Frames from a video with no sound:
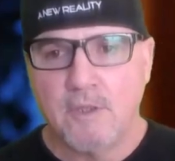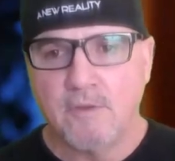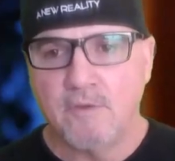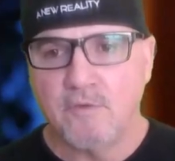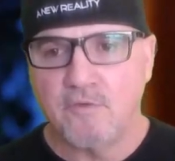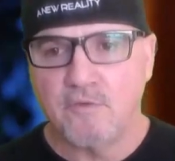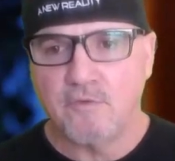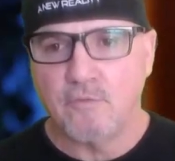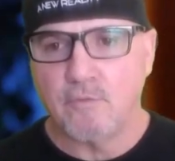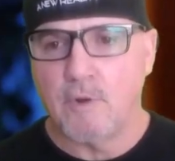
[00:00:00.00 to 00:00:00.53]
The
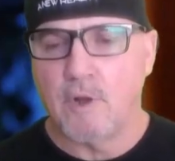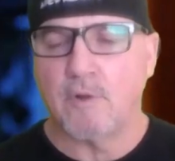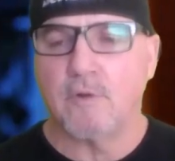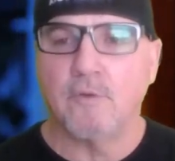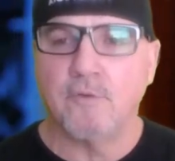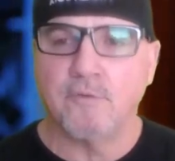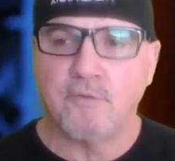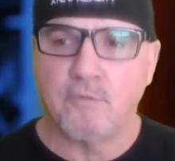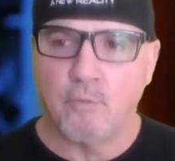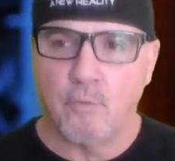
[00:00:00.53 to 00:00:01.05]

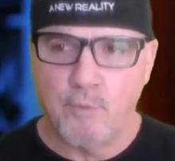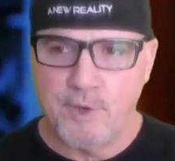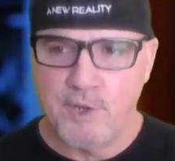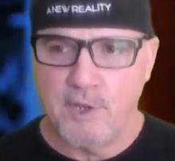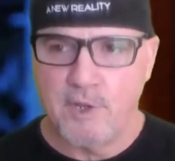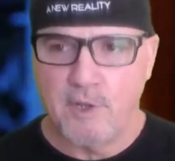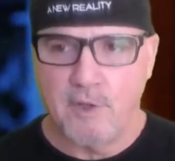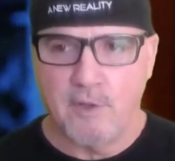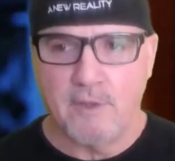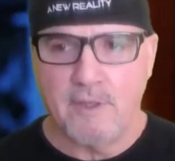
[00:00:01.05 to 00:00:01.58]
struggle's
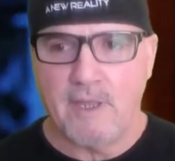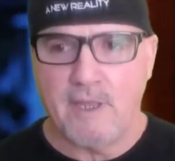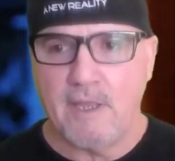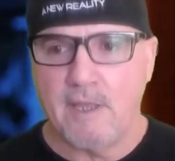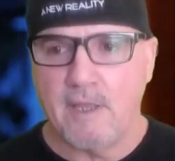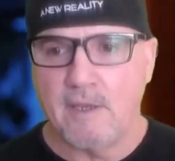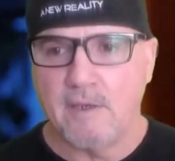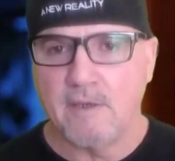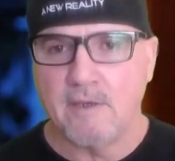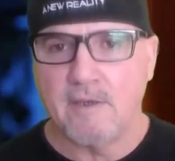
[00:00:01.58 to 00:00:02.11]
real,
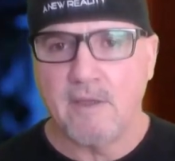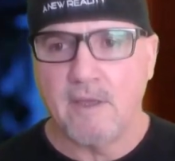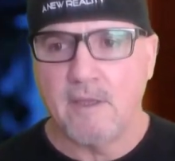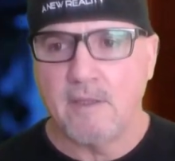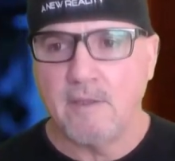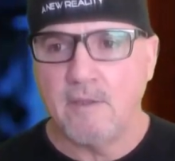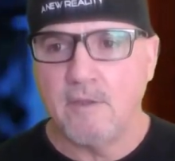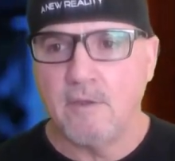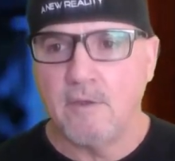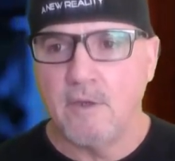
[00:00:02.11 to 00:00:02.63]
and
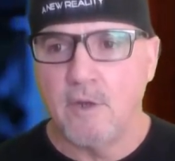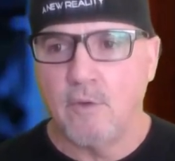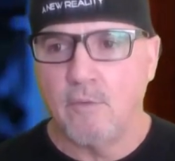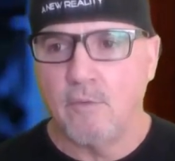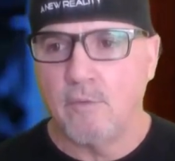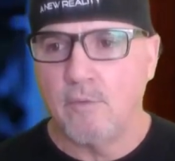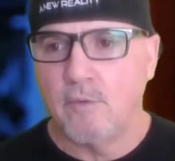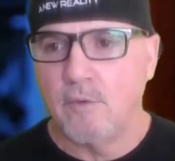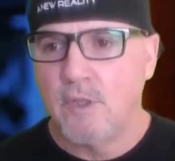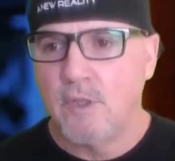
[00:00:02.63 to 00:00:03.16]
you
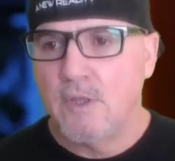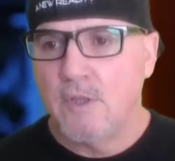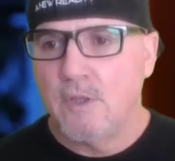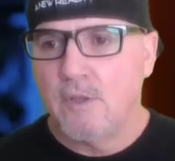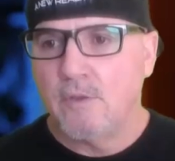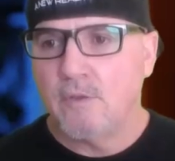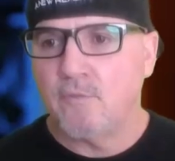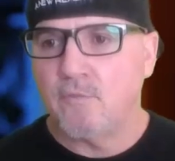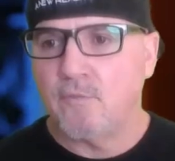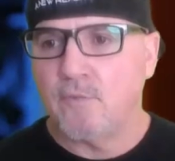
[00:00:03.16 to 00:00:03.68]
know,
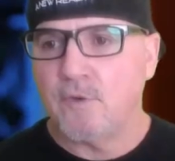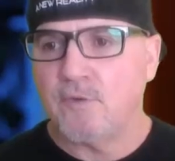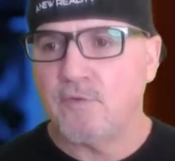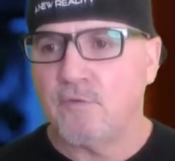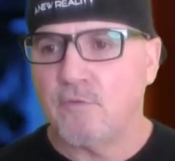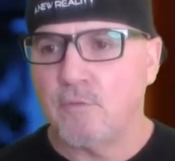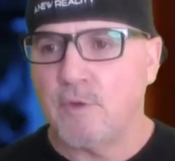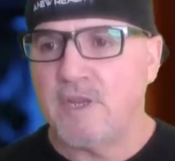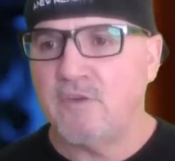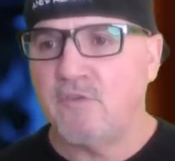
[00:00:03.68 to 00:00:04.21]
the
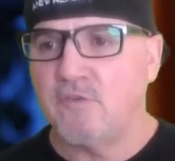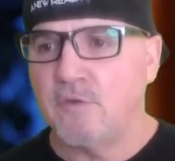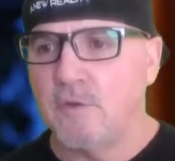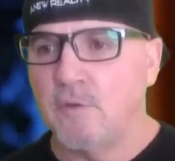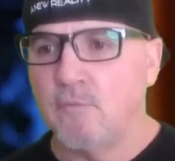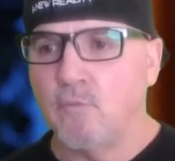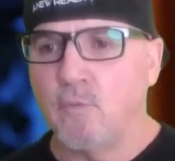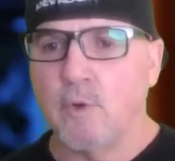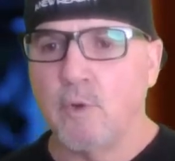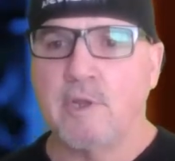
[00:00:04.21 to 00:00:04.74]
frustration
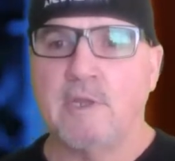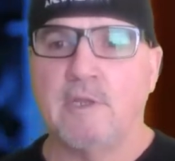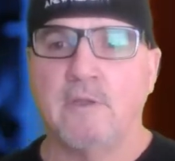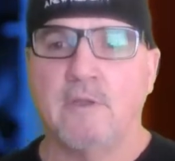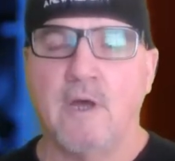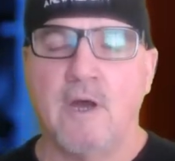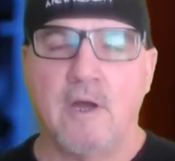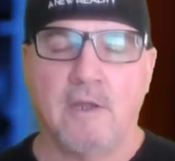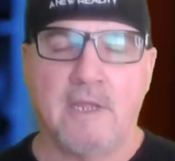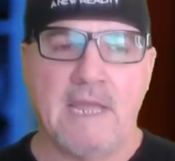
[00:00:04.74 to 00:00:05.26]
of working
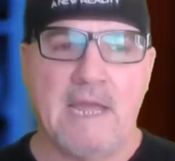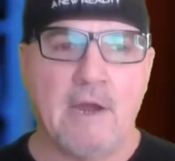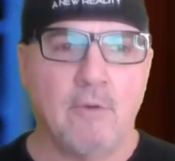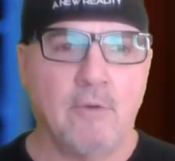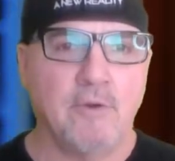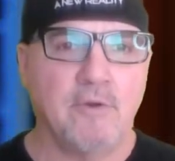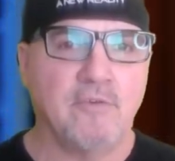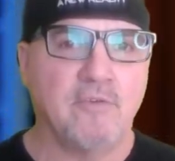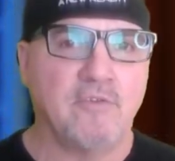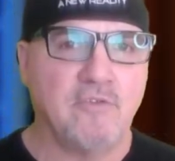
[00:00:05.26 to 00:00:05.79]
long
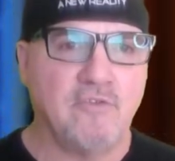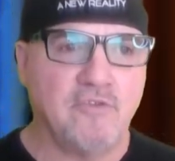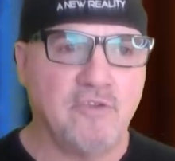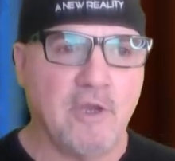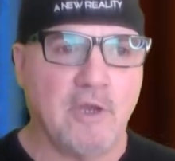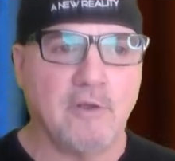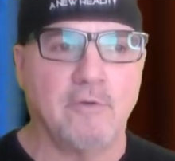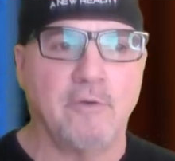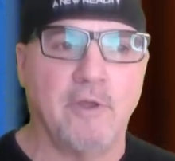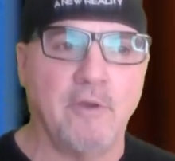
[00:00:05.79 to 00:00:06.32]
hours,
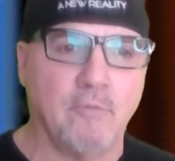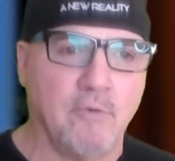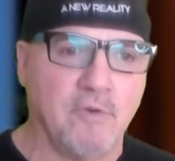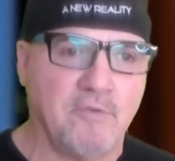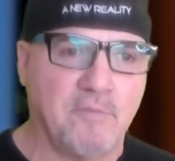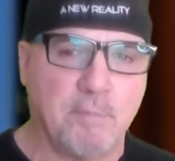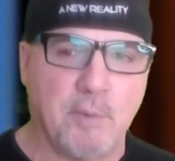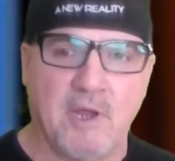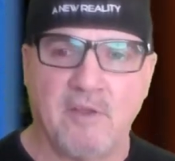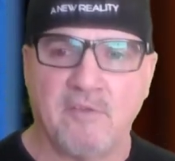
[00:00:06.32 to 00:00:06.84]
juggling
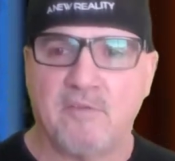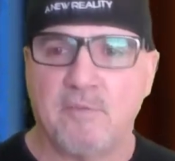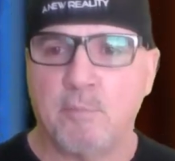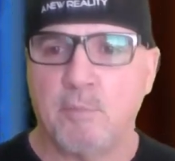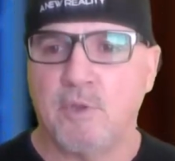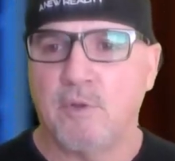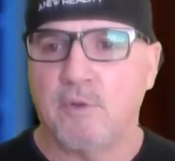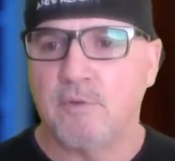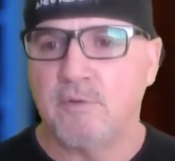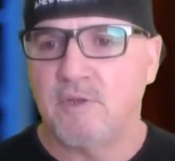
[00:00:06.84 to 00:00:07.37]

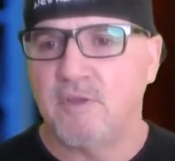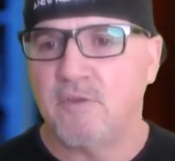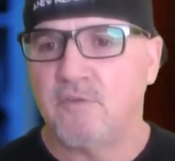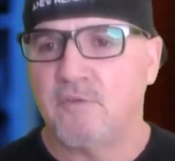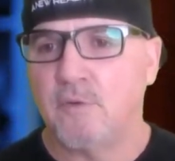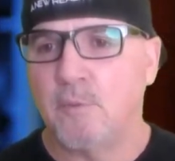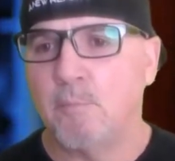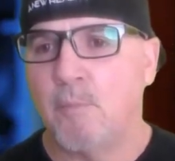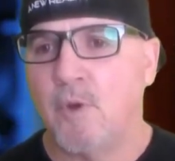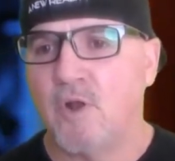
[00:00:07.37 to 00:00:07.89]

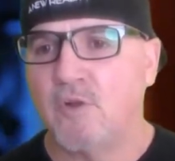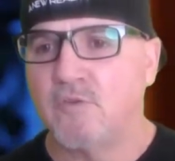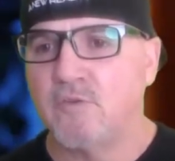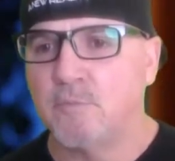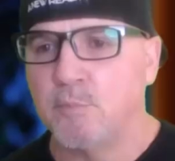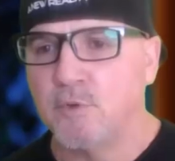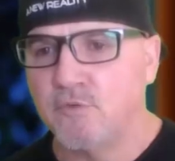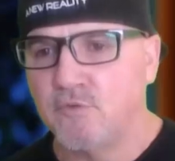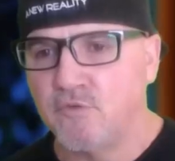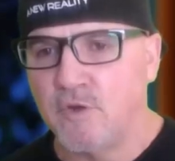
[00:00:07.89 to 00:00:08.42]
responsibilities or
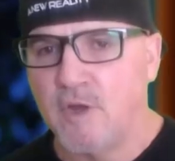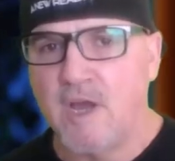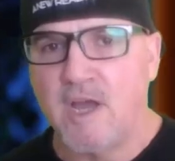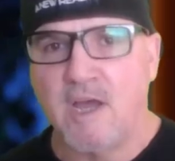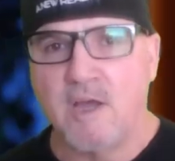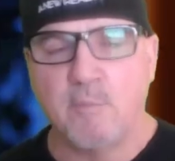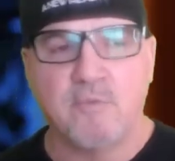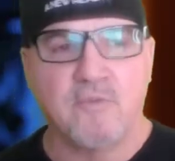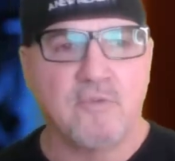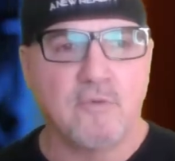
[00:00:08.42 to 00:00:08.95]
multiple
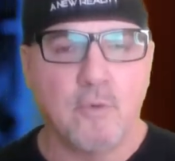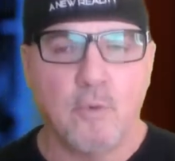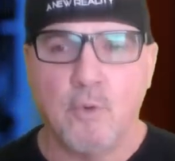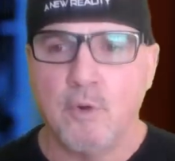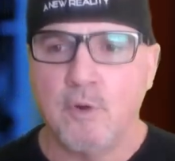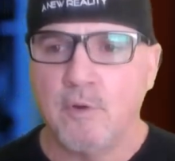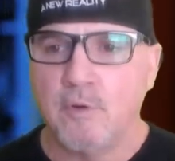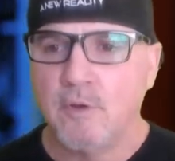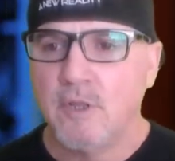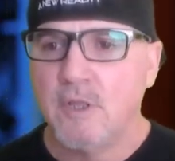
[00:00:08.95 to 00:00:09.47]
jobs,
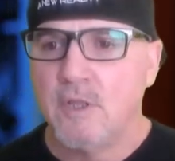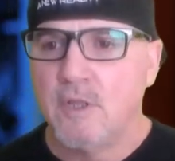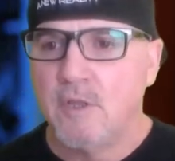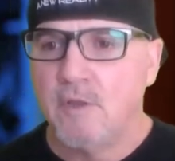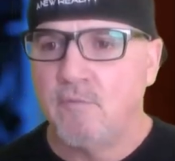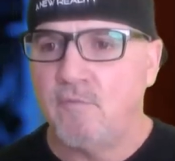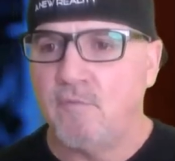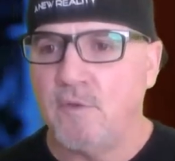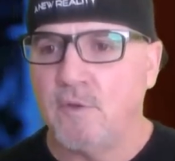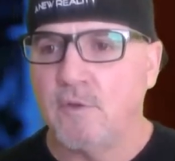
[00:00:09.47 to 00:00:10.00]
or
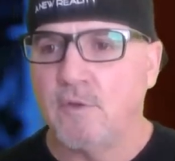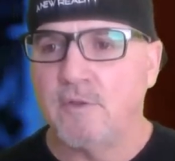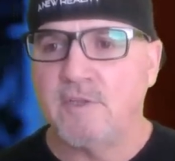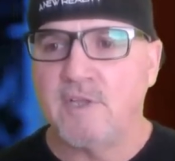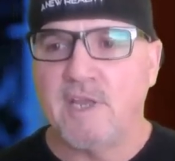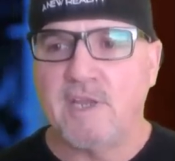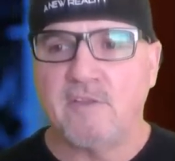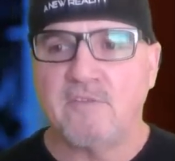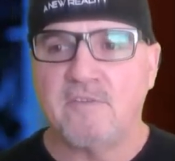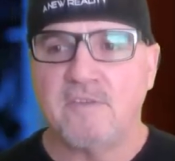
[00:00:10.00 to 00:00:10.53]
feeling
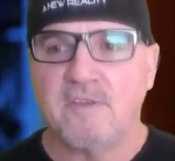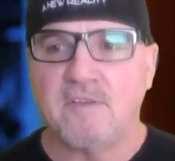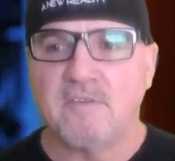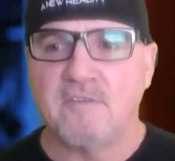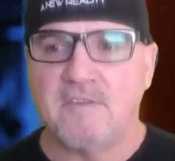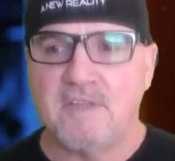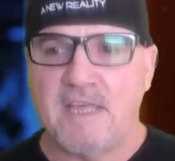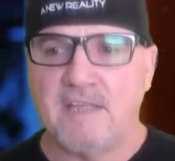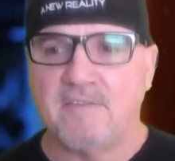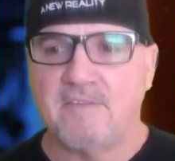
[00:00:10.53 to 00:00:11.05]
like
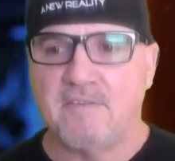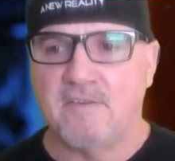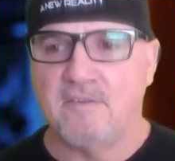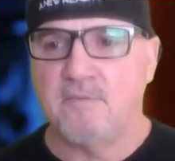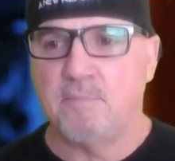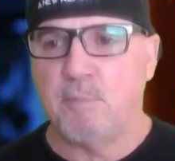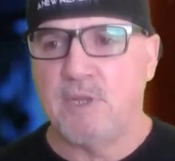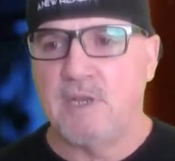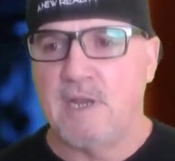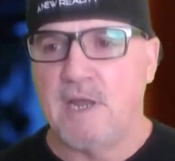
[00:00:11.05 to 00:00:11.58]
success has
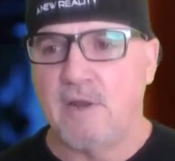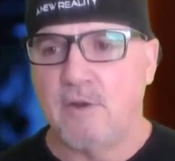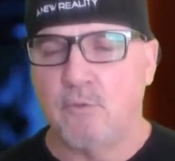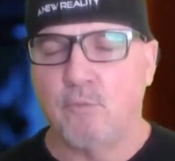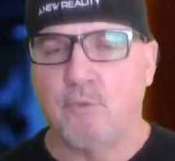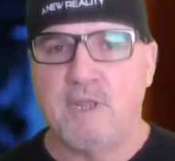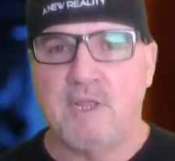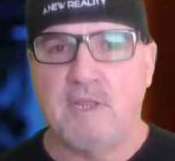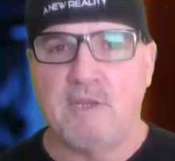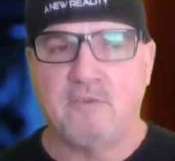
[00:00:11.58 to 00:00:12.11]
been out
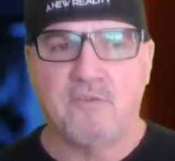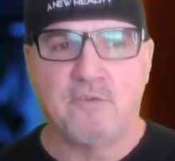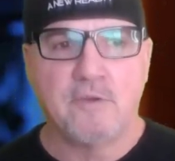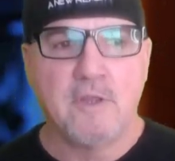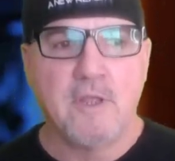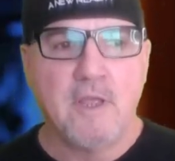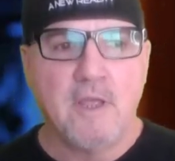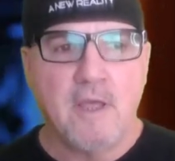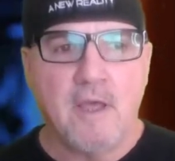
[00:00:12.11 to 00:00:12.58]
of reach.